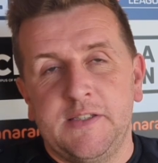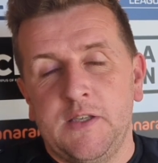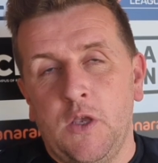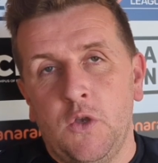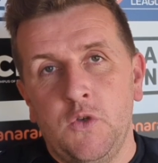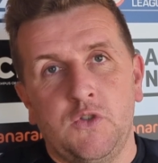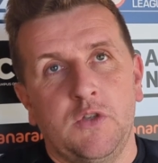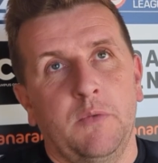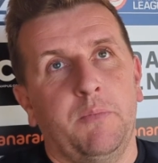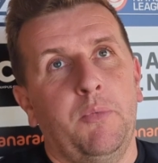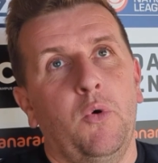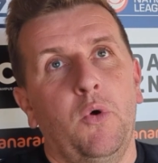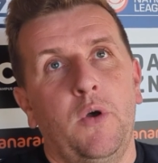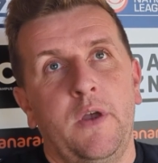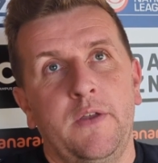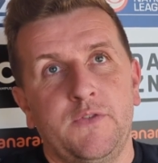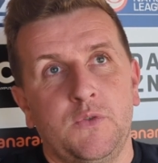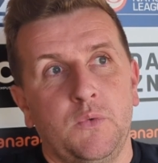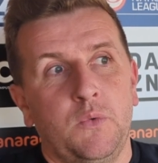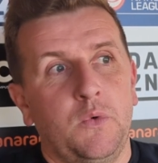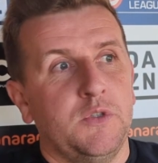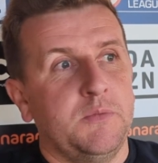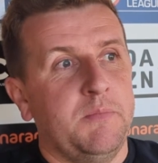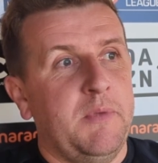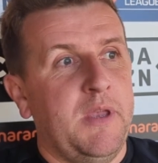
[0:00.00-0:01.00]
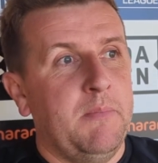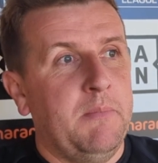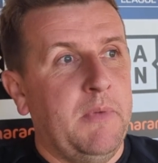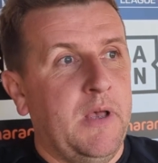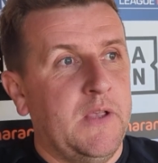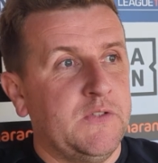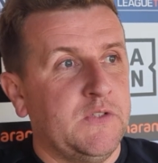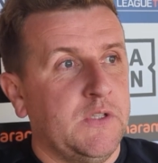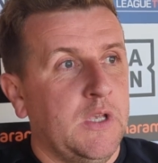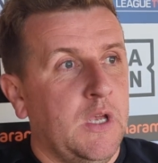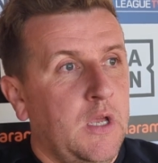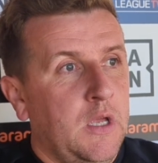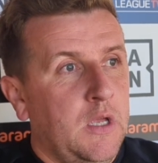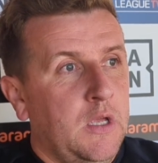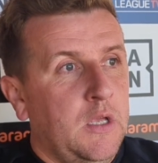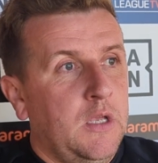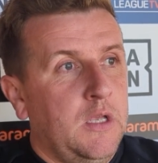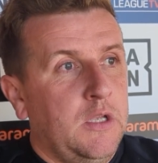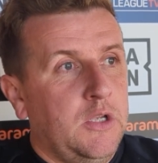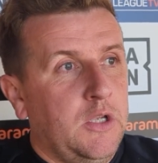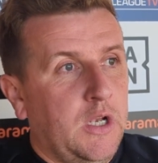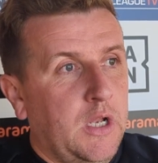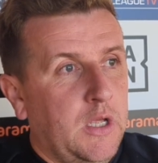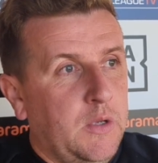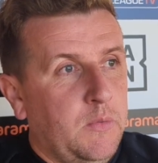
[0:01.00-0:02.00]
so supportive towards me and Muzz.
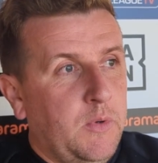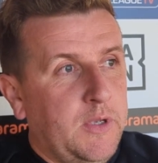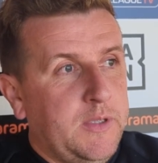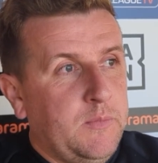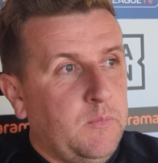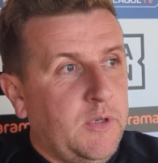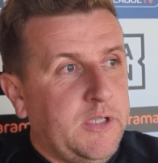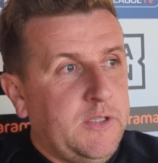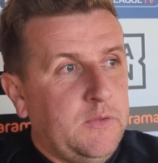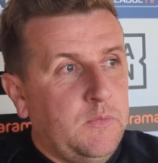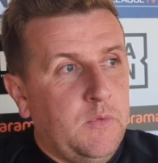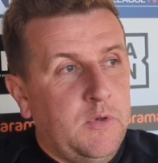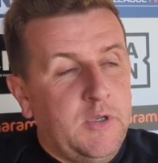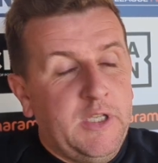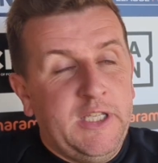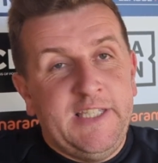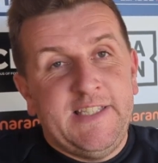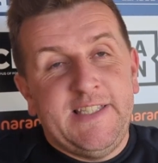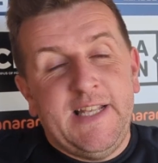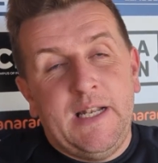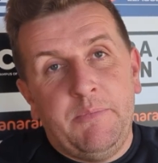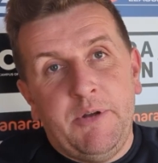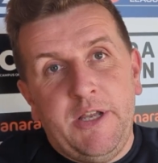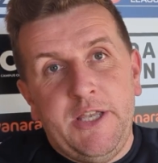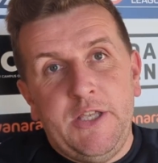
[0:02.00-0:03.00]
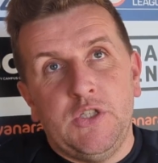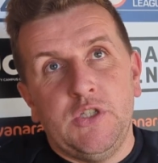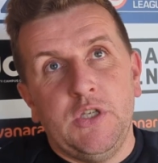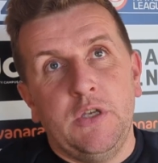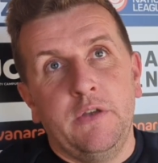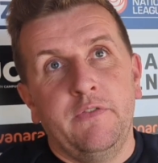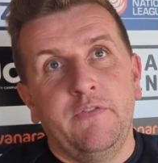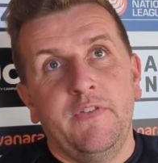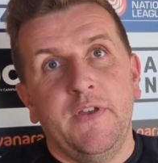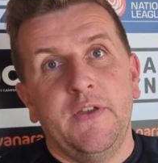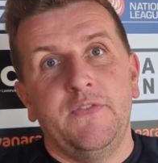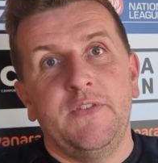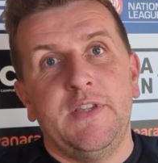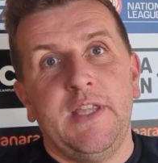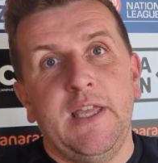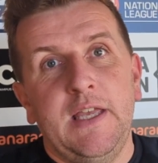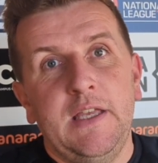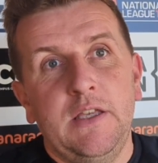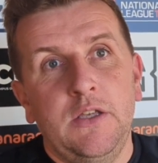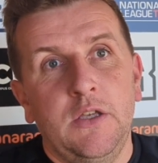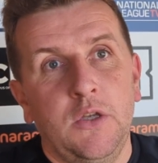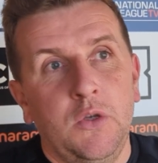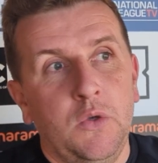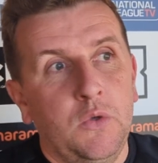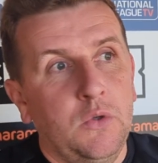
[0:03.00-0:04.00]
When you celebrate your
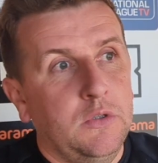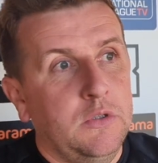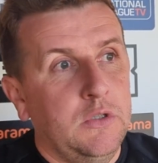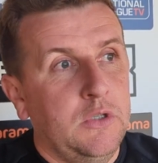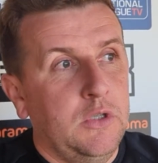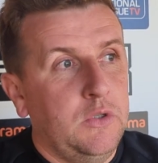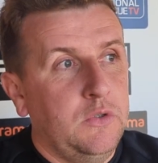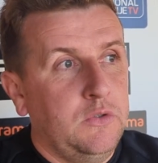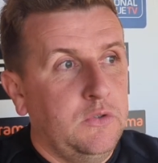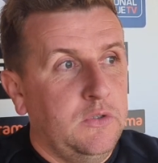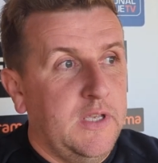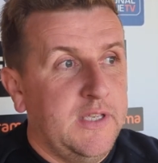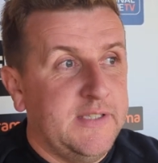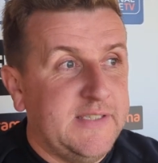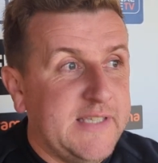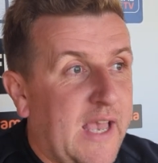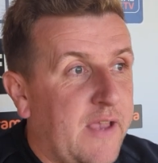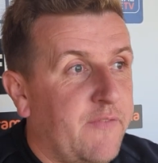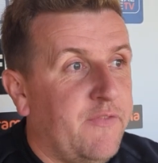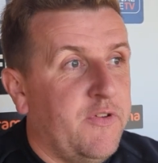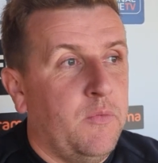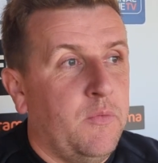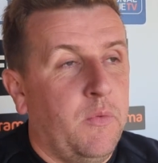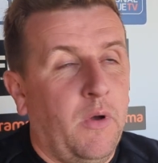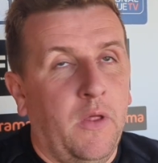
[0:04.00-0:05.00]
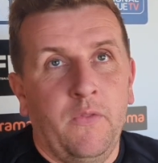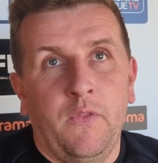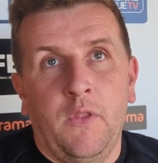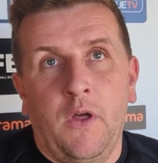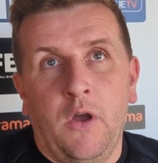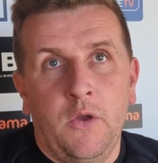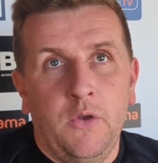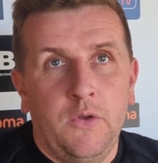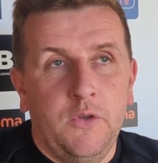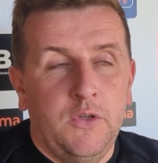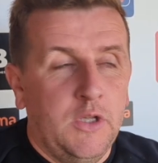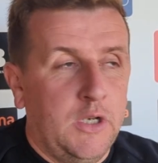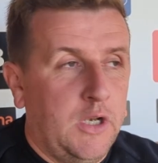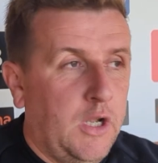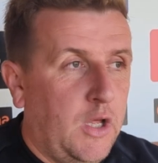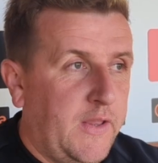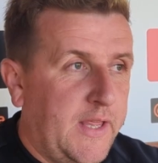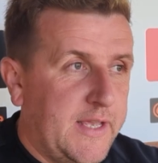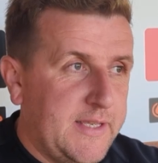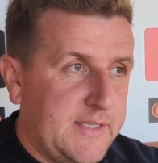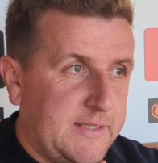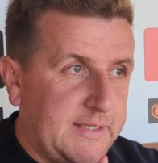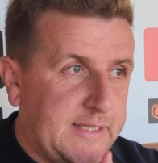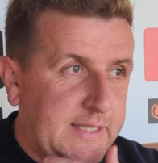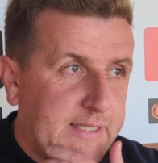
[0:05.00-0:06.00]
250, it's everyone
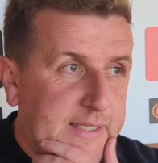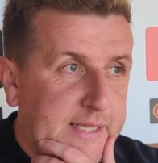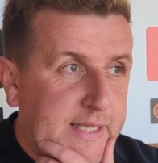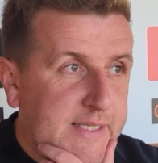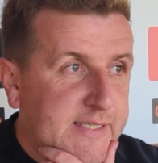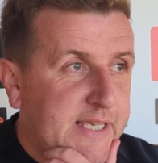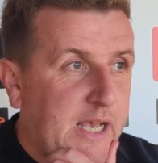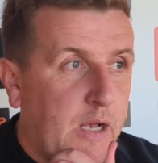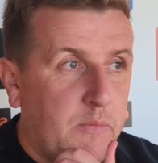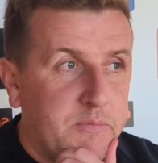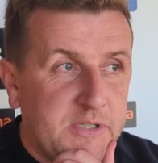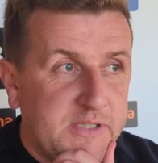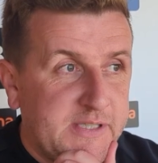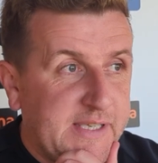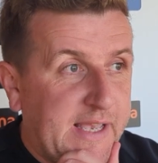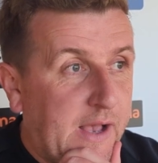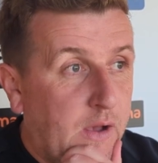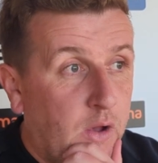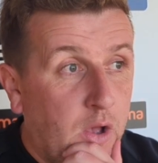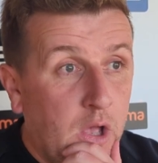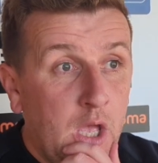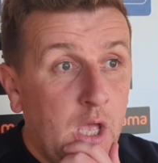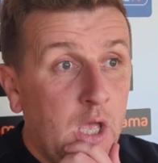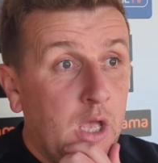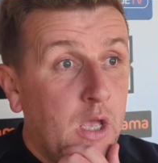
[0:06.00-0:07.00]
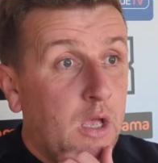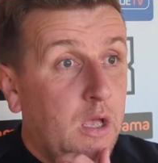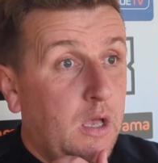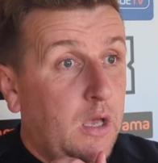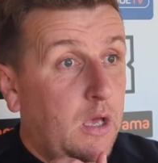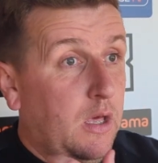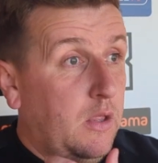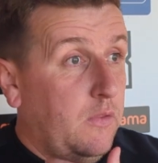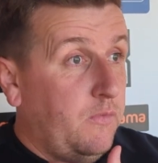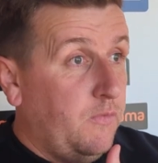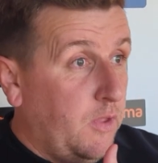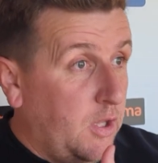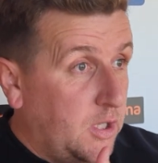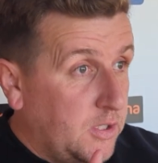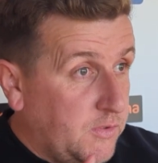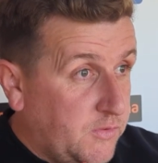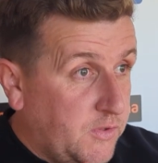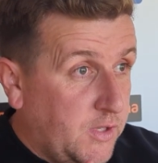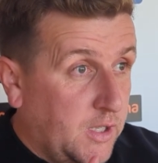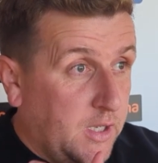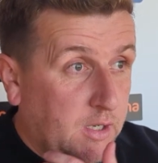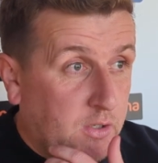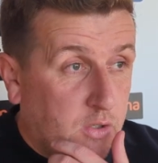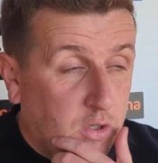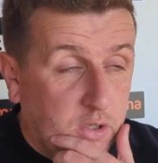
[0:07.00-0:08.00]
that's helped us out. But
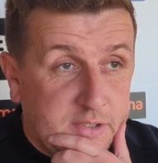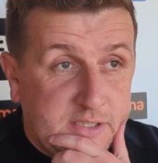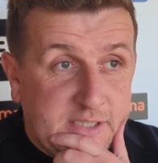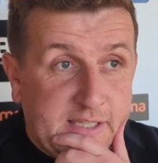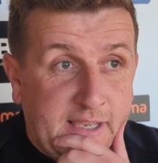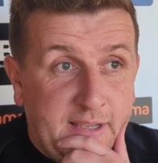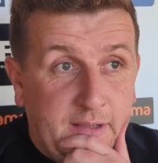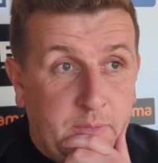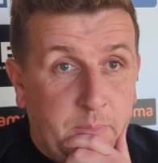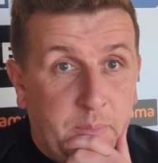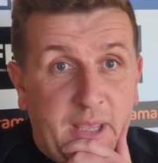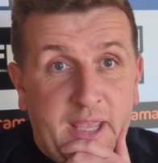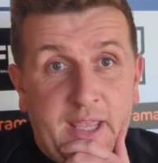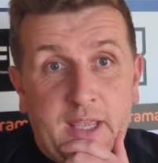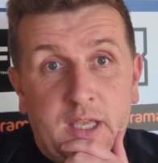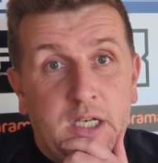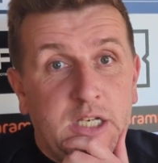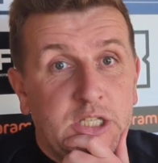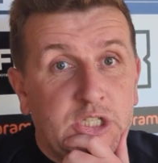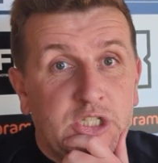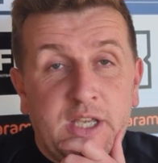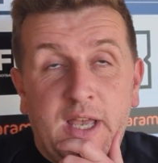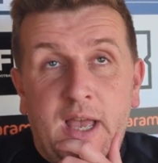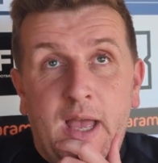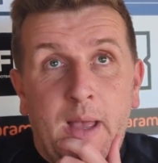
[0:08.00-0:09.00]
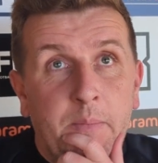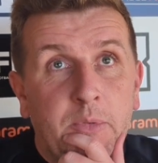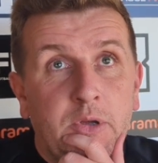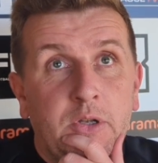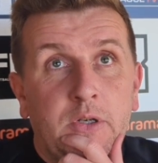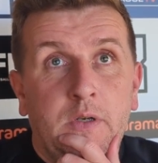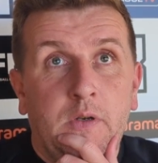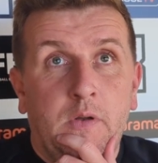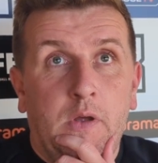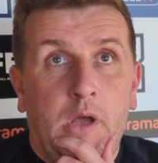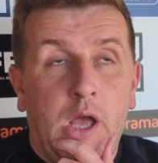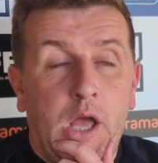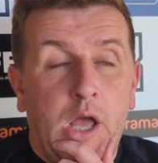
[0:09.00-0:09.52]
I've got to say, Peter, the chairman,